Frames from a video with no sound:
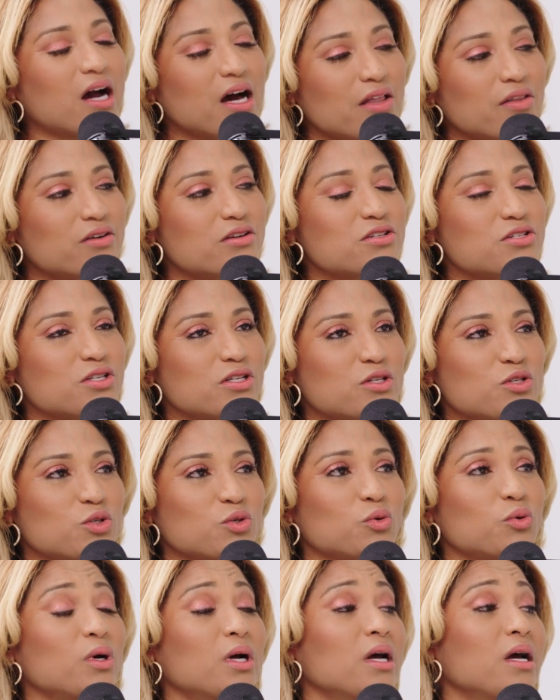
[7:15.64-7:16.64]
others to
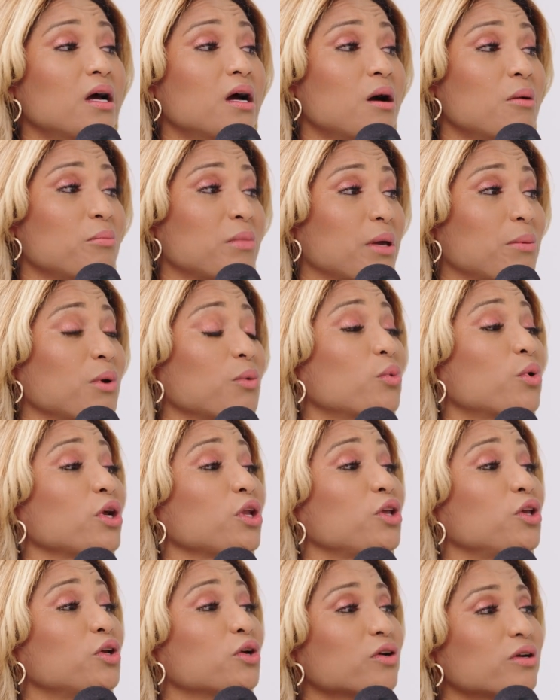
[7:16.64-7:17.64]
do maybe what
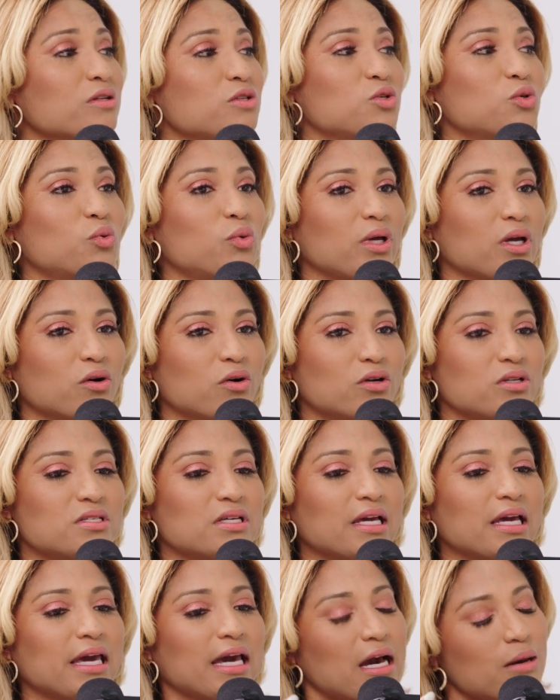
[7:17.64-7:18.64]
you're doing or
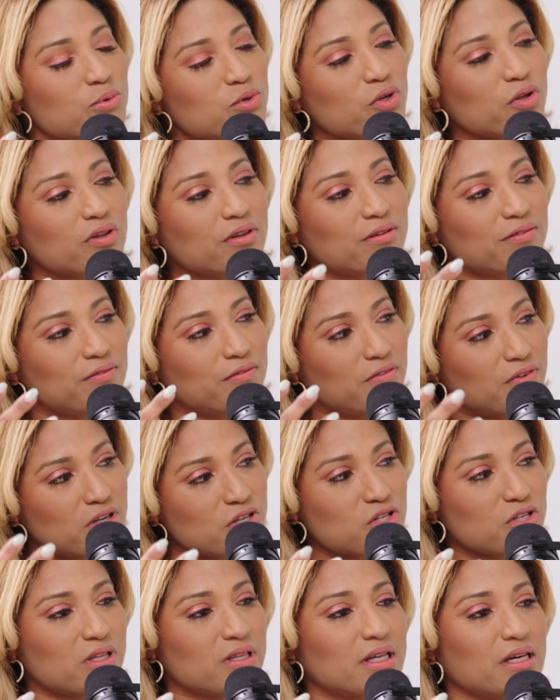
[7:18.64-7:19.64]
to capture the
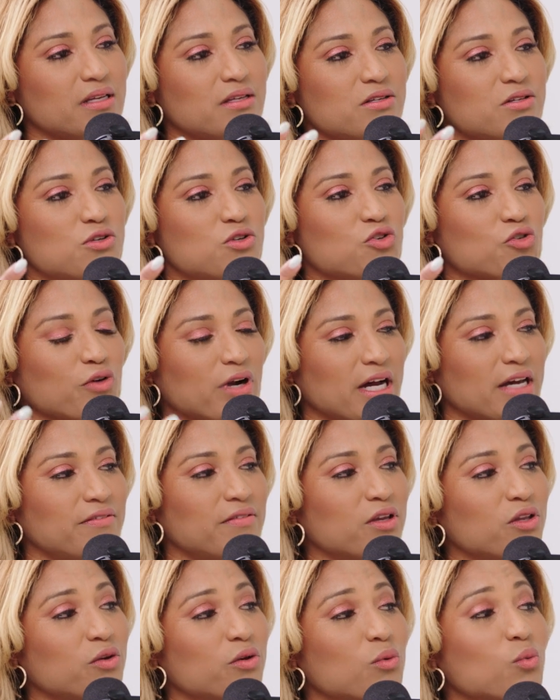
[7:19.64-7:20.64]
vision that is
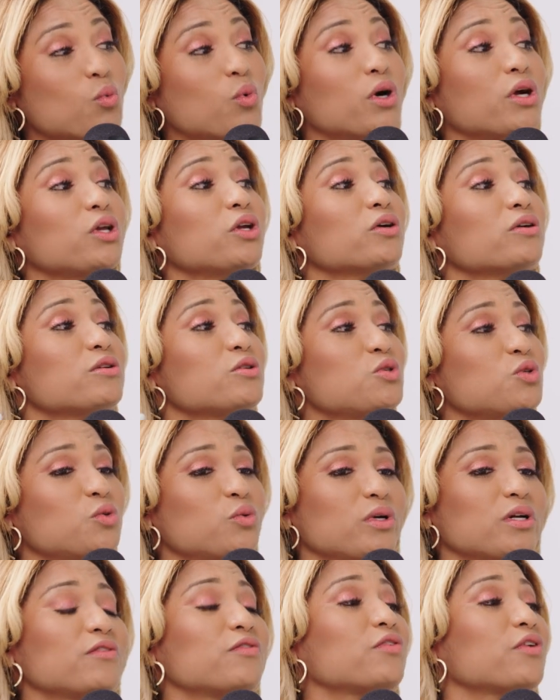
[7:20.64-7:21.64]
driving you and what you're
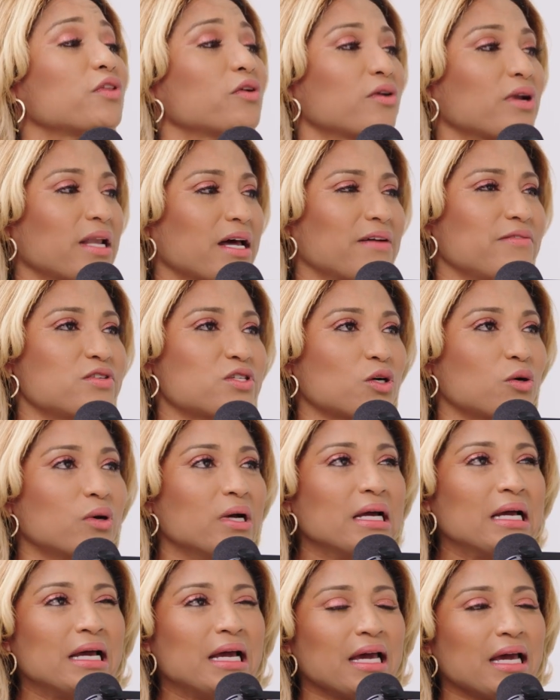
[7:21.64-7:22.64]
doing for their life. So
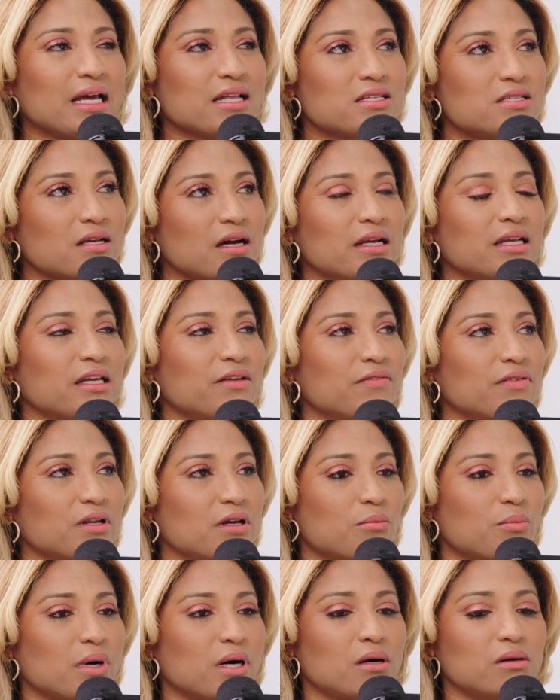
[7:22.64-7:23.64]
it's not even
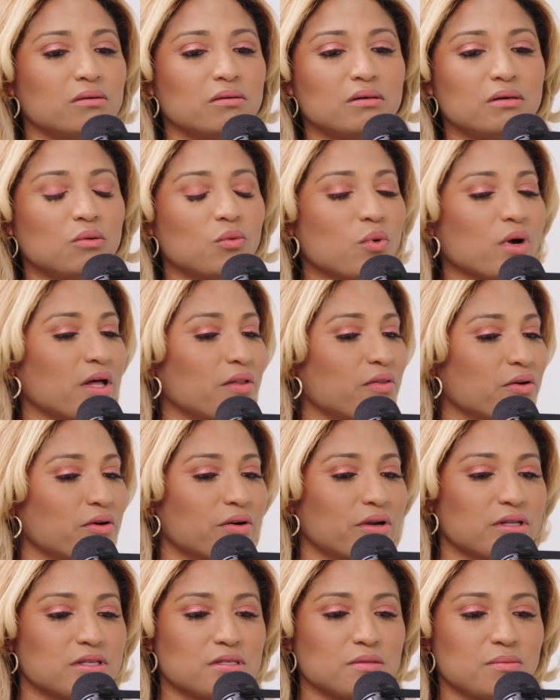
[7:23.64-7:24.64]
about whether
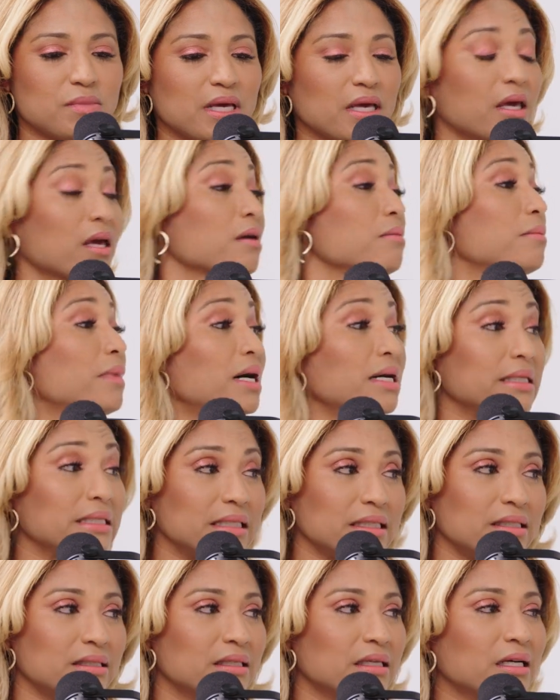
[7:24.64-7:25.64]
it's making
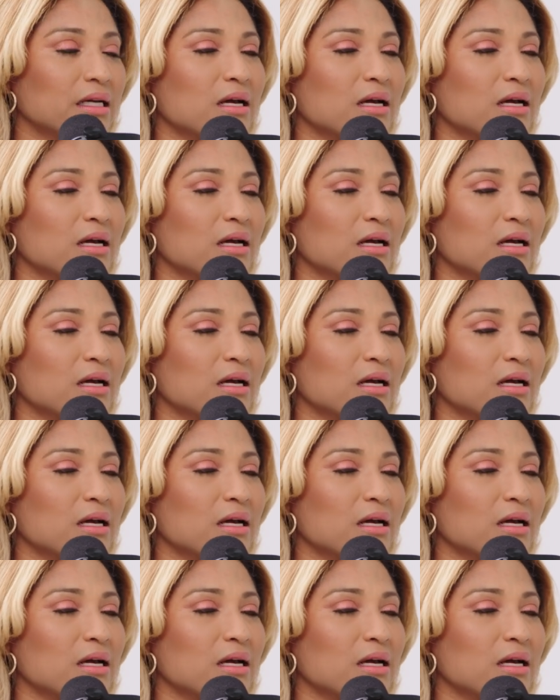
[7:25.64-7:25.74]
money,